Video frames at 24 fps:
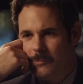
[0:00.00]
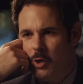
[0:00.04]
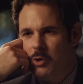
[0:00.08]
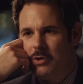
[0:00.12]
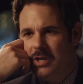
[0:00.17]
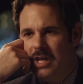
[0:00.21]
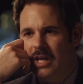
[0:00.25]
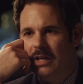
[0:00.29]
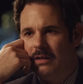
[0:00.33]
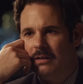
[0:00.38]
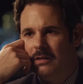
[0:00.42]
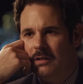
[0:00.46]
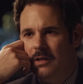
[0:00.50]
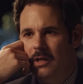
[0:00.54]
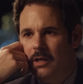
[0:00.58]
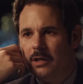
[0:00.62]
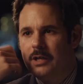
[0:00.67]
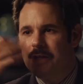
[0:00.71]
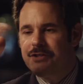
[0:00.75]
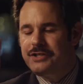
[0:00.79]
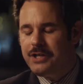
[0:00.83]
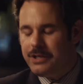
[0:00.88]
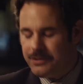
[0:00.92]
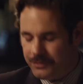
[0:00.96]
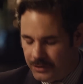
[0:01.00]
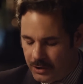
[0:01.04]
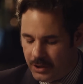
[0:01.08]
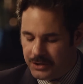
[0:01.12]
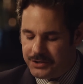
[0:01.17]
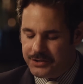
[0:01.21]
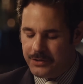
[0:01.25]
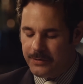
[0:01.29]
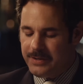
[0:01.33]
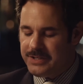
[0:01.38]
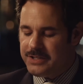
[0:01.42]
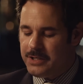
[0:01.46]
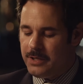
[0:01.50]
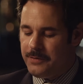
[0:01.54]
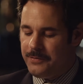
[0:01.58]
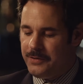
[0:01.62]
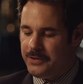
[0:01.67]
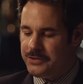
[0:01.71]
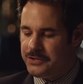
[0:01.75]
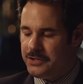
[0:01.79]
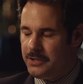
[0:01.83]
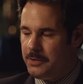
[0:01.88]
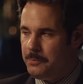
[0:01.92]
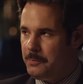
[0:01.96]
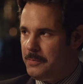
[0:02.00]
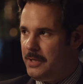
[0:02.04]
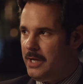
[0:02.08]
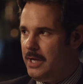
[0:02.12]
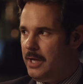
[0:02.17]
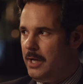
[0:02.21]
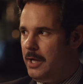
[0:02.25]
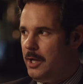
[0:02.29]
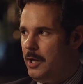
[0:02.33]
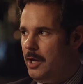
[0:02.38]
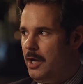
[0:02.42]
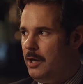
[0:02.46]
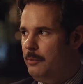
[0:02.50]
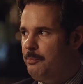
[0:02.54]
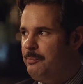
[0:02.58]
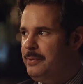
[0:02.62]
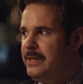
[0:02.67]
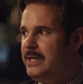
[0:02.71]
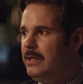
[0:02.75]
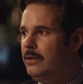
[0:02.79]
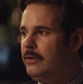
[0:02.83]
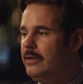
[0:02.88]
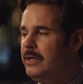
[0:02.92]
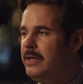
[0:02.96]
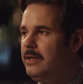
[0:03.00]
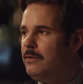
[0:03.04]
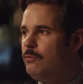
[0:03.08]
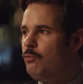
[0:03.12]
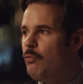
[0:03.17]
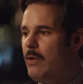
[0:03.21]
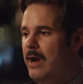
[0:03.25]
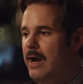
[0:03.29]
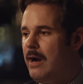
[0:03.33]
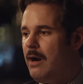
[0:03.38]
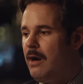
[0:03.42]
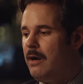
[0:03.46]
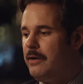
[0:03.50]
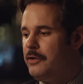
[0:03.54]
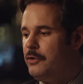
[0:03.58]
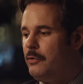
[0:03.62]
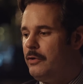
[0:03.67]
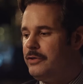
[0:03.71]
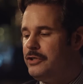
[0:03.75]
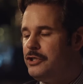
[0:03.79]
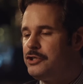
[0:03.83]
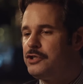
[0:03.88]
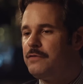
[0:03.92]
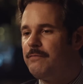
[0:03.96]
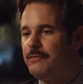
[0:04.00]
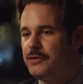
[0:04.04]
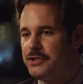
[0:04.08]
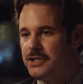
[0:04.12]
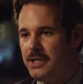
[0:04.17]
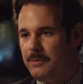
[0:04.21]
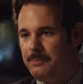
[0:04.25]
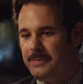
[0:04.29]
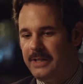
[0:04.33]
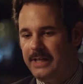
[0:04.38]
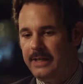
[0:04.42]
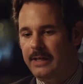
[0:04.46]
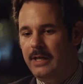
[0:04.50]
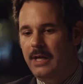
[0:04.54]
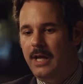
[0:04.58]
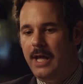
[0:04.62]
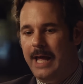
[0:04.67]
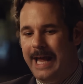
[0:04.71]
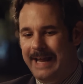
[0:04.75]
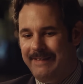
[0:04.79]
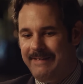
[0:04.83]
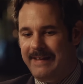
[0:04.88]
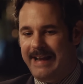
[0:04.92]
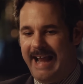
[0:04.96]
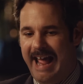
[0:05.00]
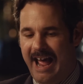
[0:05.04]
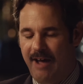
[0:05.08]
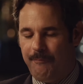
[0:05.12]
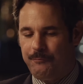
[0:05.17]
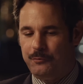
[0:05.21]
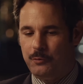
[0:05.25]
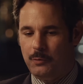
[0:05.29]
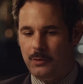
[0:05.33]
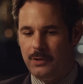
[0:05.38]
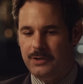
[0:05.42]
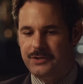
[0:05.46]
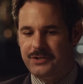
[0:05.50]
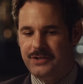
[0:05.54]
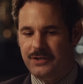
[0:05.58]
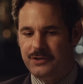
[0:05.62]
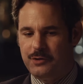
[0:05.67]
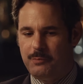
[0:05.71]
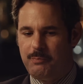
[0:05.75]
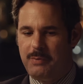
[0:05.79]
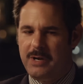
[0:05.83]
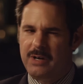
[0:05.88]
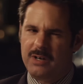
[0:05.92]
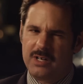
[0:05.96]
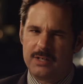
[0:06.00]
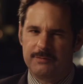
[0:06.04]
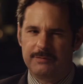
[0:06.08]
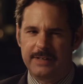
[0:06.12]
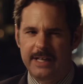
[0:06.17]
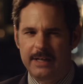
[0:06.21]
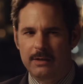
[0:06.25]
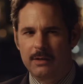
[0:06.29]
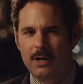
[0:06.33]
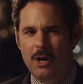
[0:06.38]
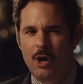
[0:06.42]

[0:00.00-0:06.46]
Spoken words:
Oh yeah, because there's a period where you audition for something, and then afterwards there's a period of like